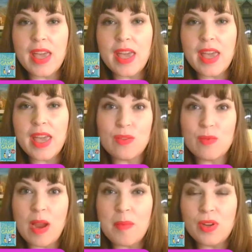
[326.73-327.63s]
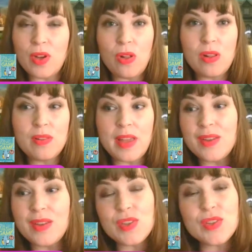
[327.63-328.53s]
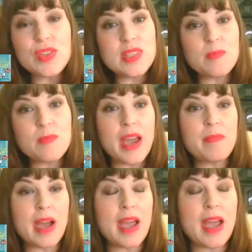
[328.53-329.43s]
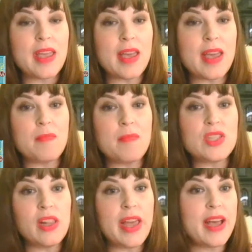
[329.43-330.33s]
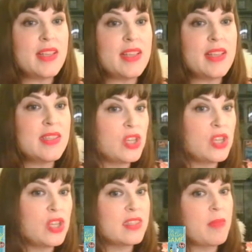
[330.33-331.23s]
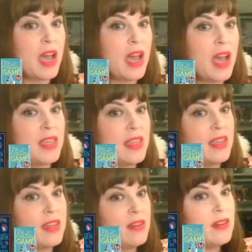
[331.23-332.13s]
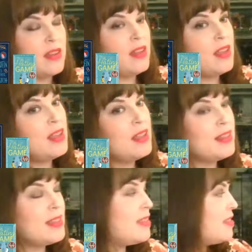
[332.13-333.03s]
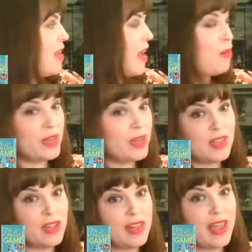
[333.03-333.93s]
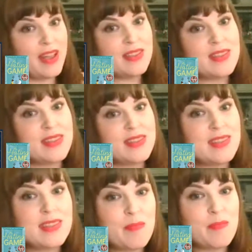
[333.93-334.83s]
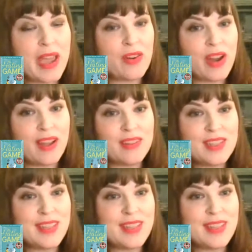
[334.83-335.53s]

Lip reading: So I just read it and I went down the rabbit hole. And I was also inspired by my dollhouse, which you can see behind me here. This is a real dollhouse. This isn't a background.